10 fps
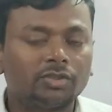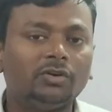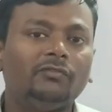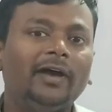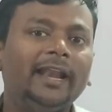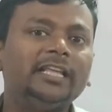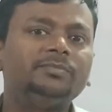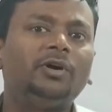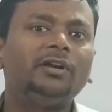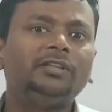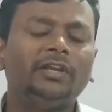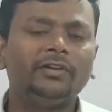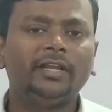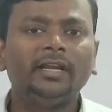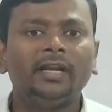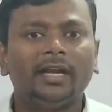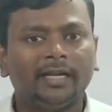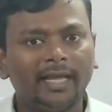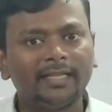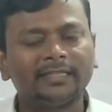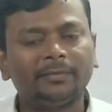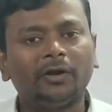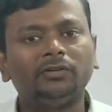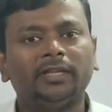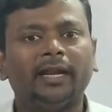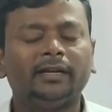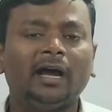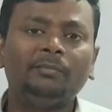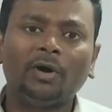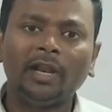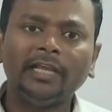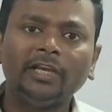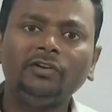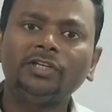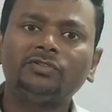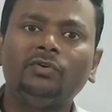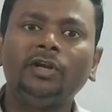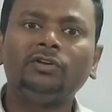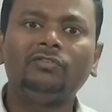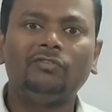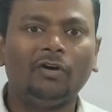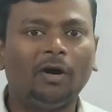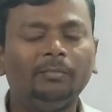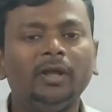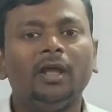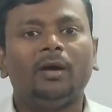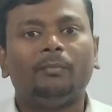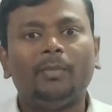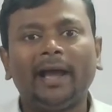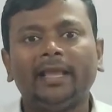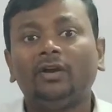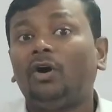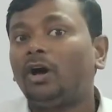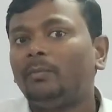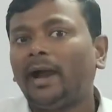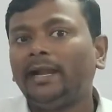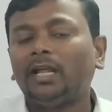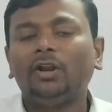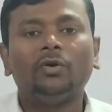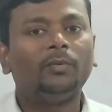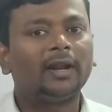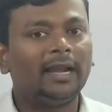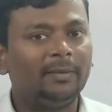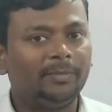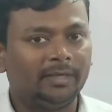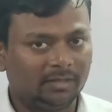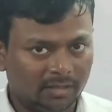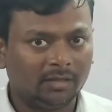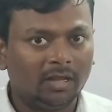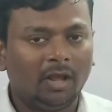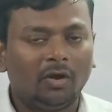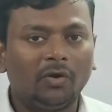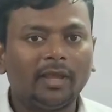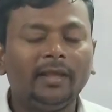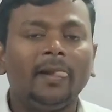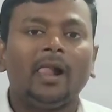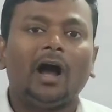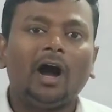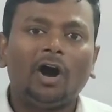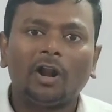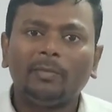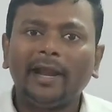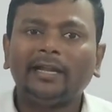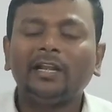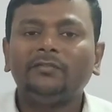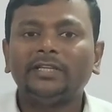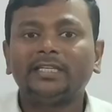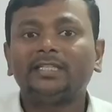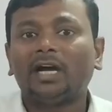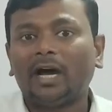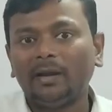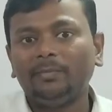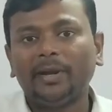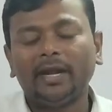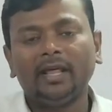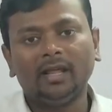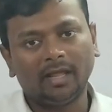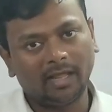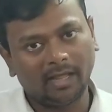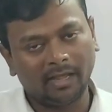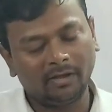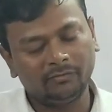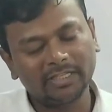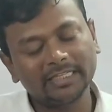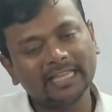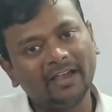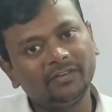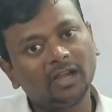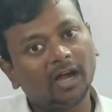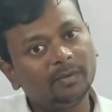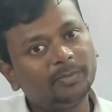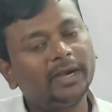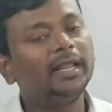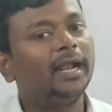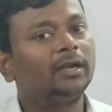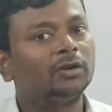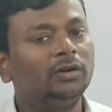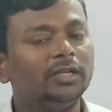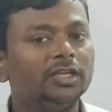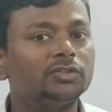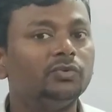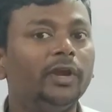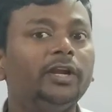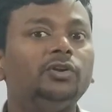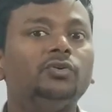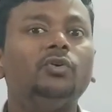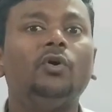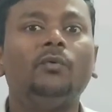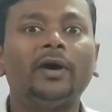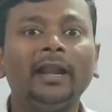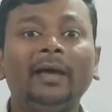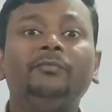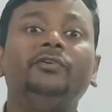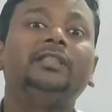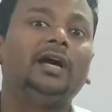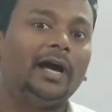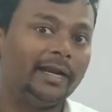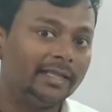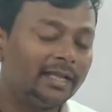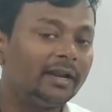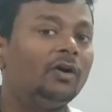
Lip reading: So valence bond theory tells about that a molecule is going to form by orbital overlapping. Okay, a orbital which is unpaired, which is having unpaired electron, is going to overlap with another